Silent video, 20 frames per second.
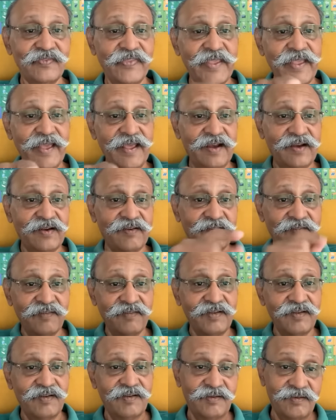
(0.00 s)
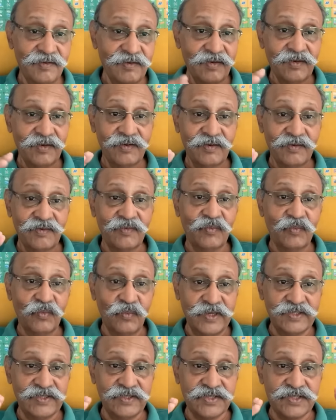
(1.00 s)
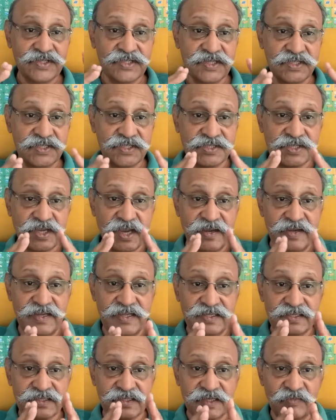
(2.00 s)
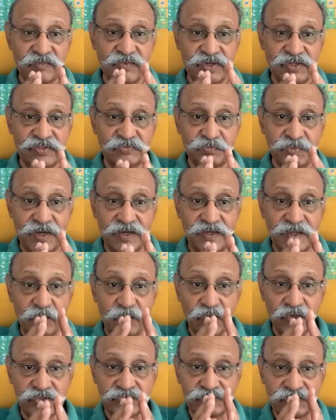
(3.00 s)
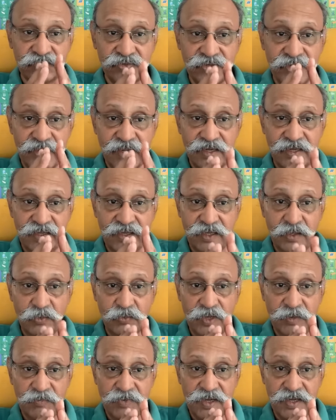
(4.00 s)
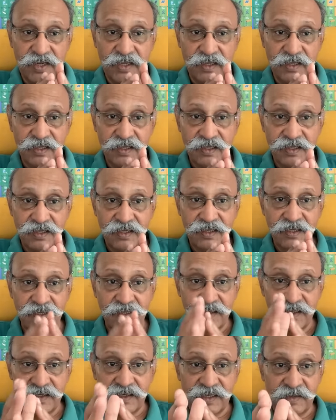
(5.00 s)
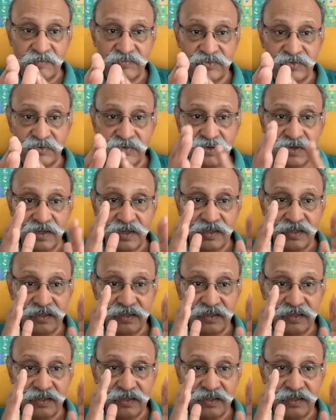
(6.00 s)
There, which the Chinese Communist Party wants to really convey meaning, comes out.